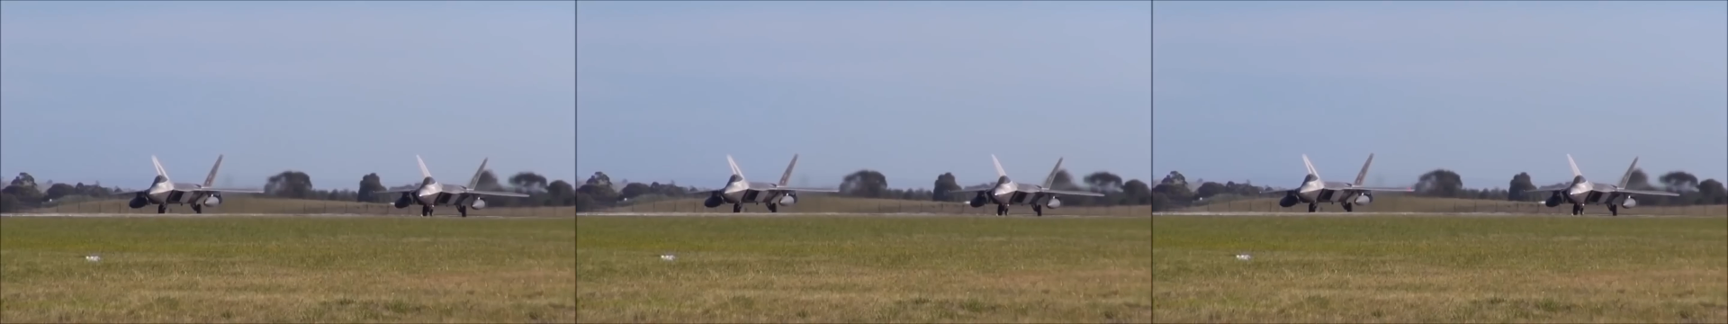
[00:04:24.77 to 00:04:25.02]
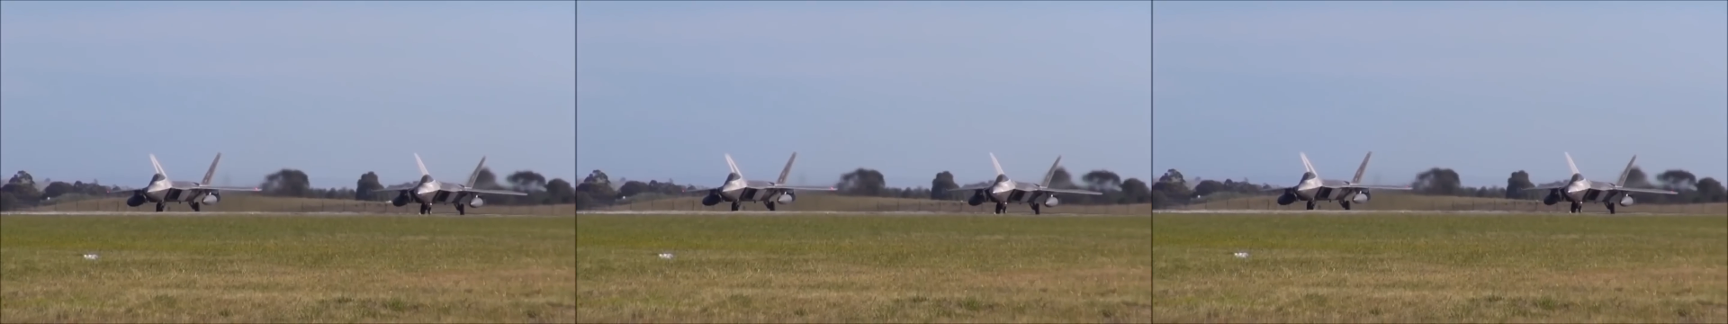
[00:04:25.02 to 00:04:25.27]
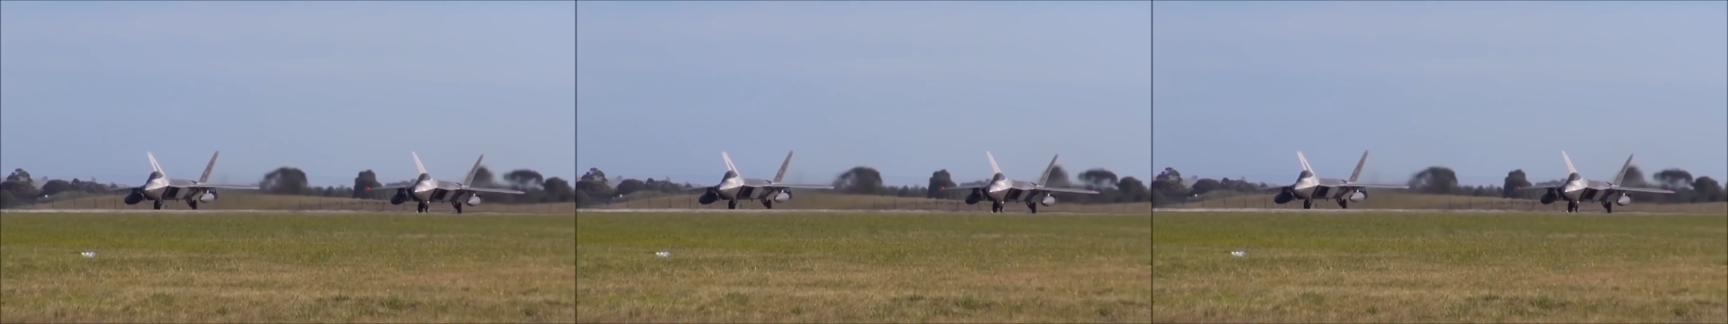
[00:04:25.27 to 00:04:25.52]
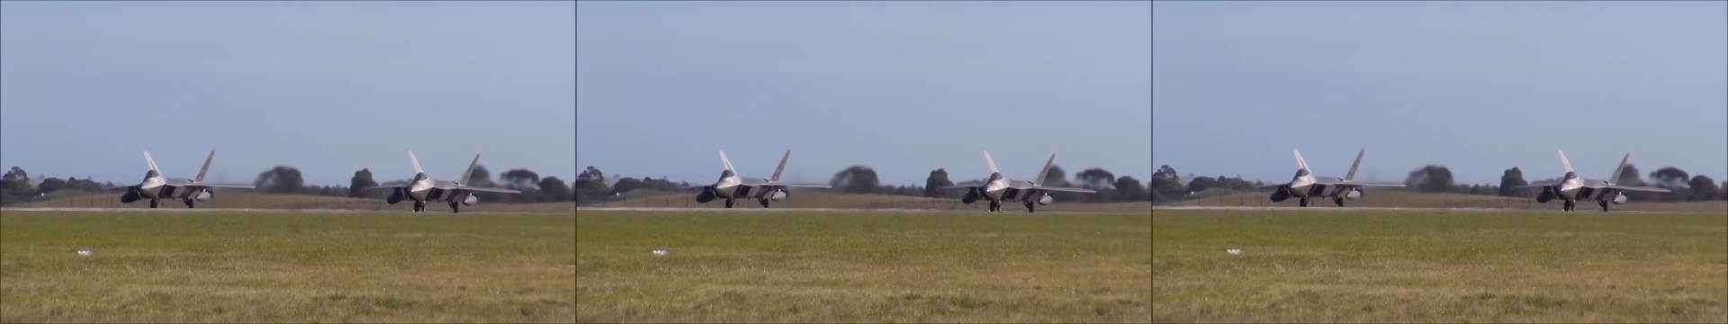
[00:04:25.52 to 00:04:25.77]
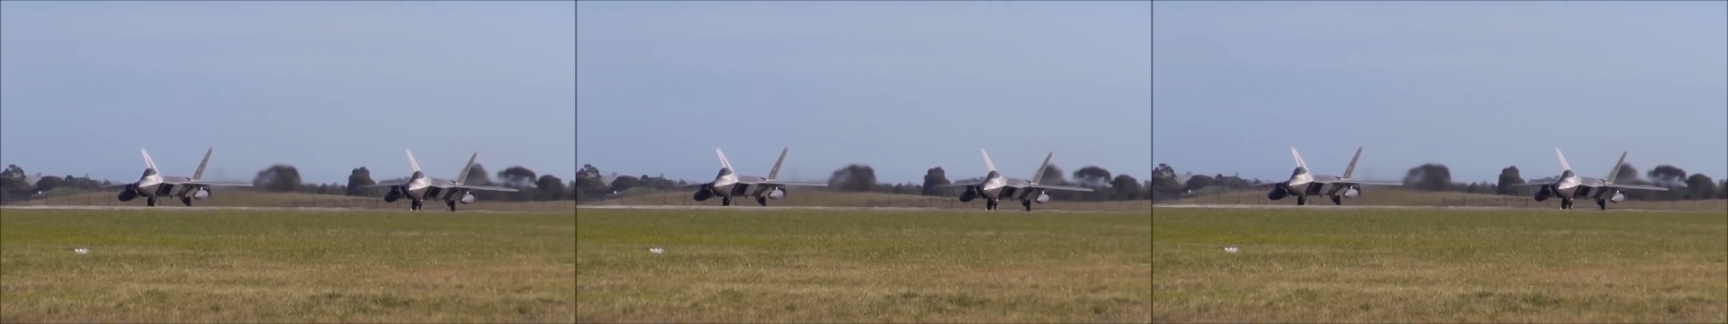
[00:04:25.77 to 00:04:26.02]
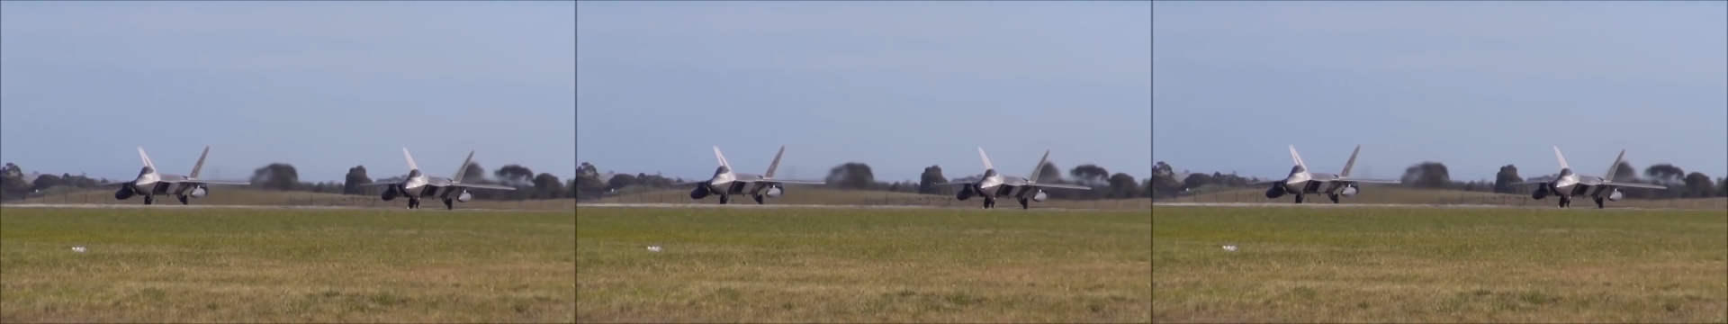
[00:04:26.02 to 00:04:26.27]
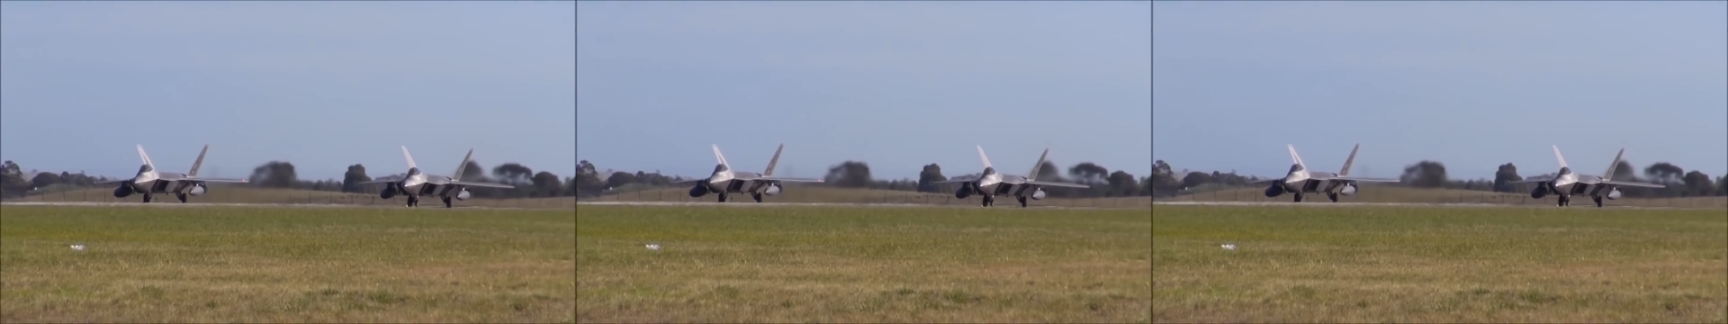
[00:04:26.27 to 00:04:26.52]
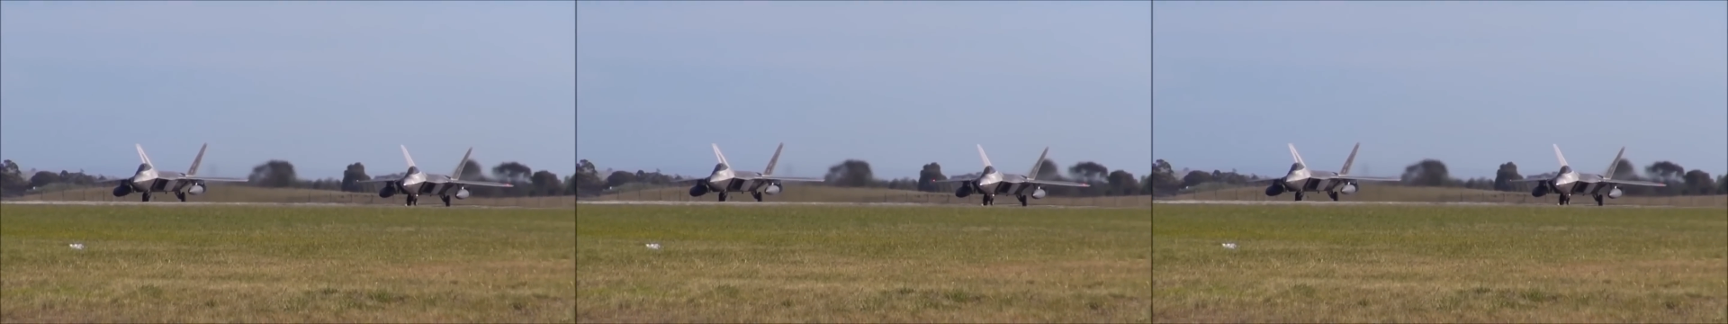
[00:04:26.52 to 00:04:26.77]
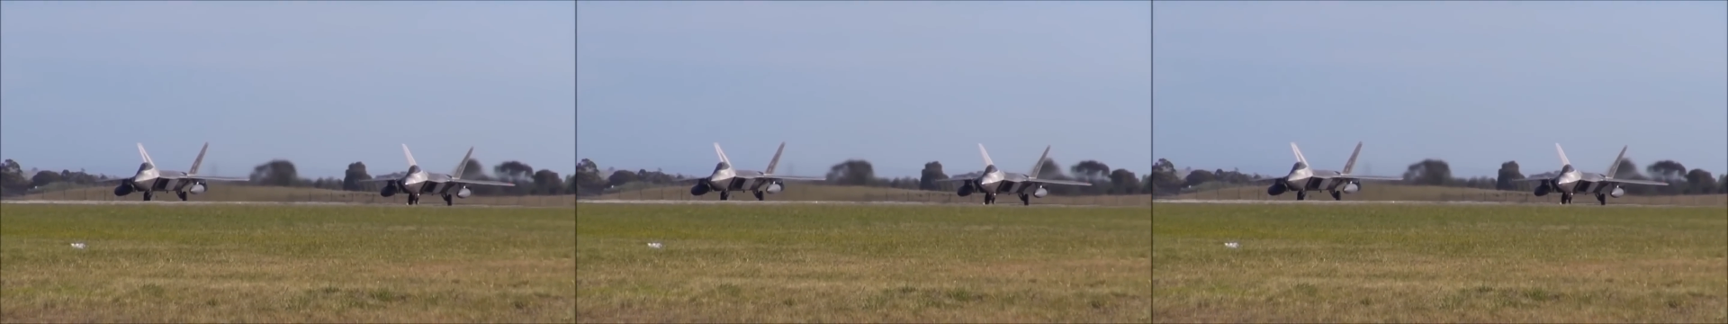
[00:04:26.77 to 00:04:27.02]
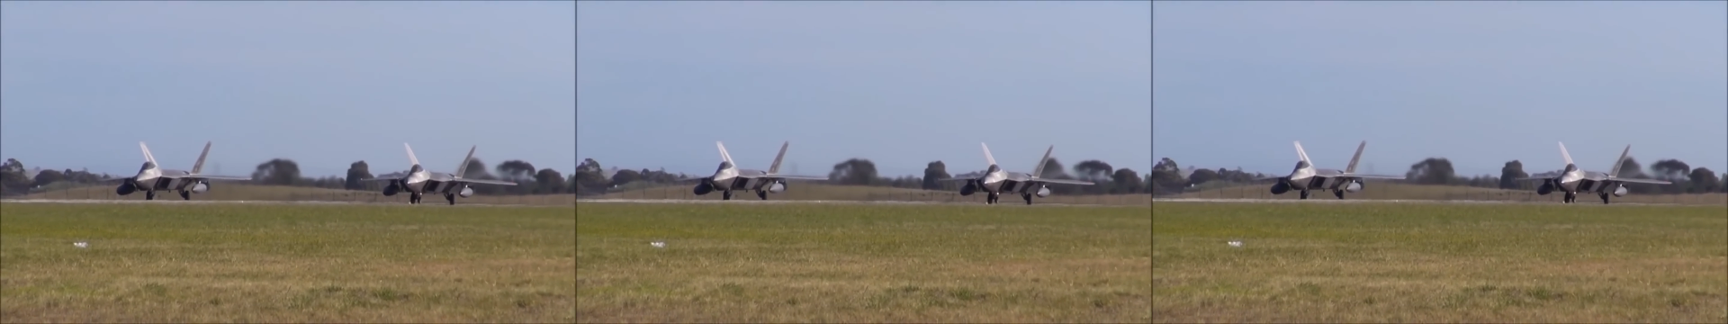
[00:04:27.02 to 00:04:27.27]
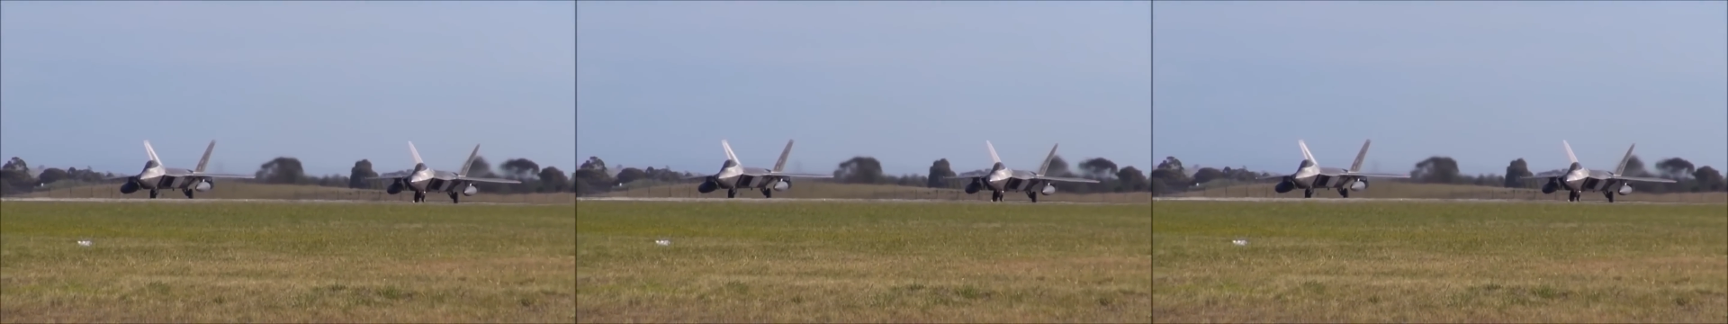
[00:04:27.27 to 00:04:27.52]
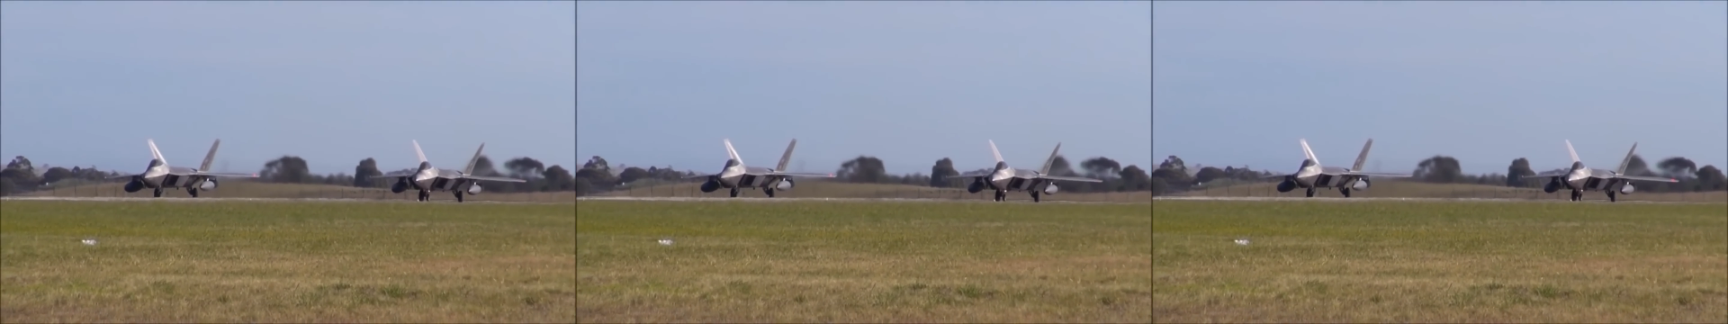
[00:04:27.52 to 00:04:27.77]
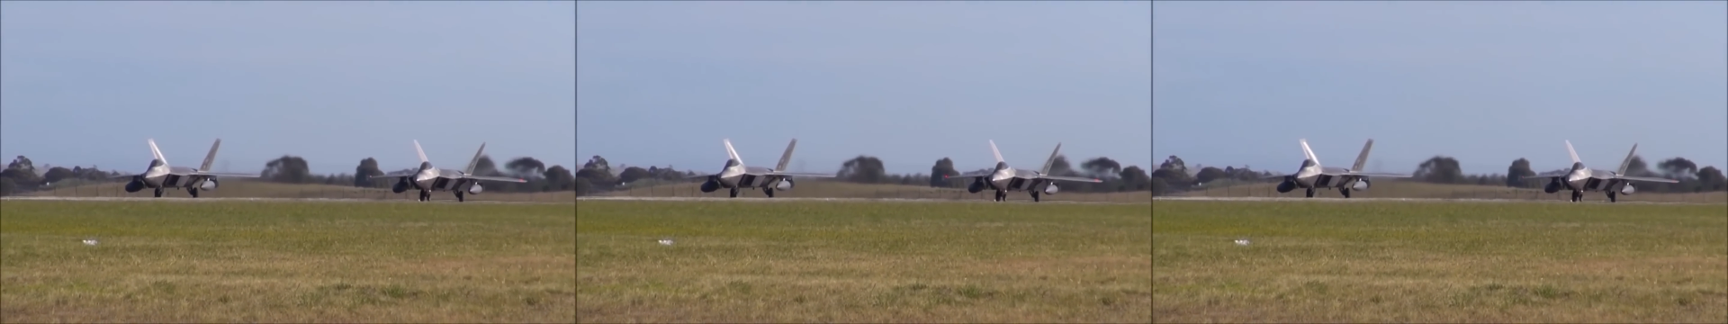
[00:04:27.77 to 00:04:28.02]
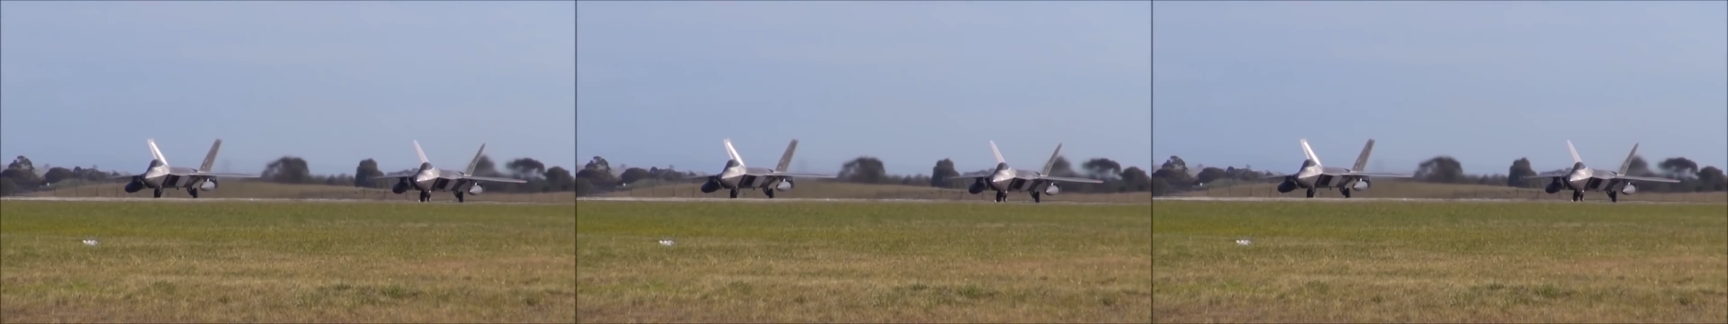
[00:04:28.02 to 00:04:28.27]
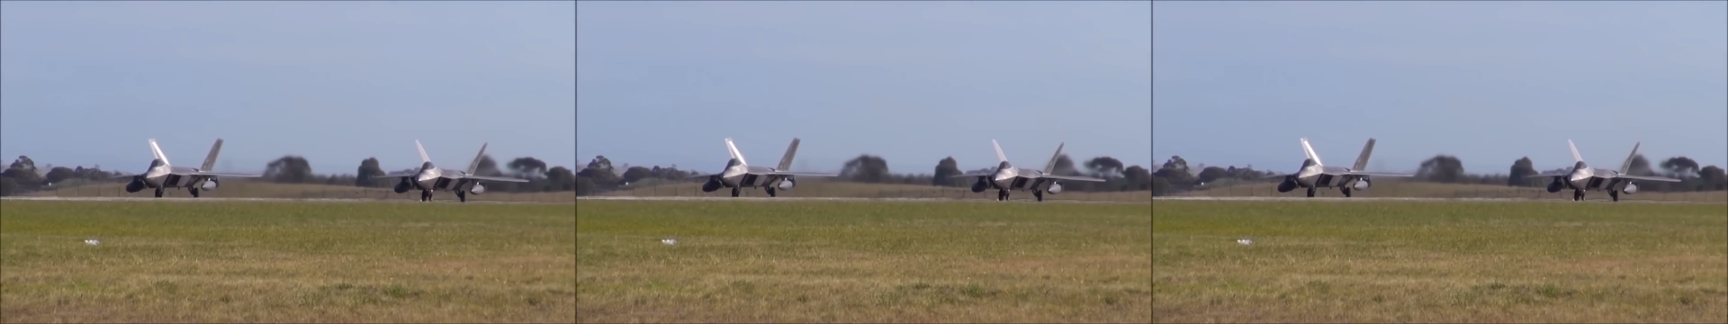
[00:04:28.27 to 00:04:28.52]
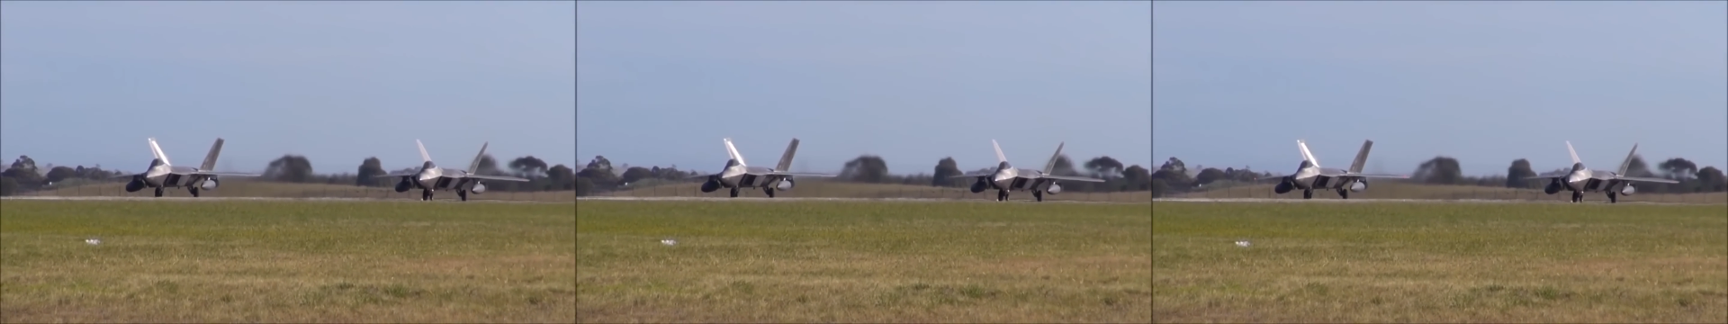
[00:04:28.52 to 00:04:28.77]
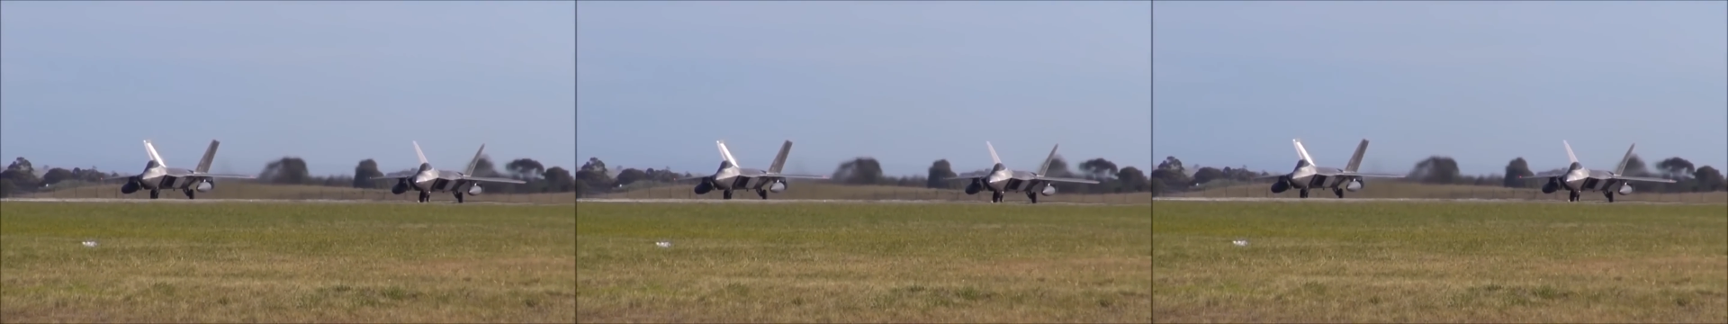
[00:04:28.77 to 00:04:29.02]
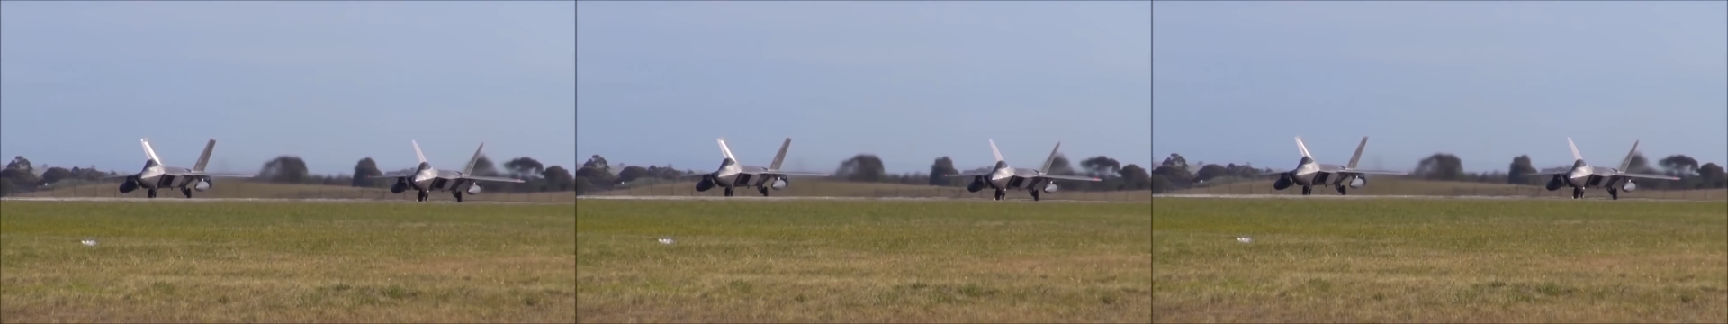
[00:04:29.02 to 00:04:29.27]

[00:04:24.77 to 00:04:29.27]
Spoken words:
[unreadable: no face in view]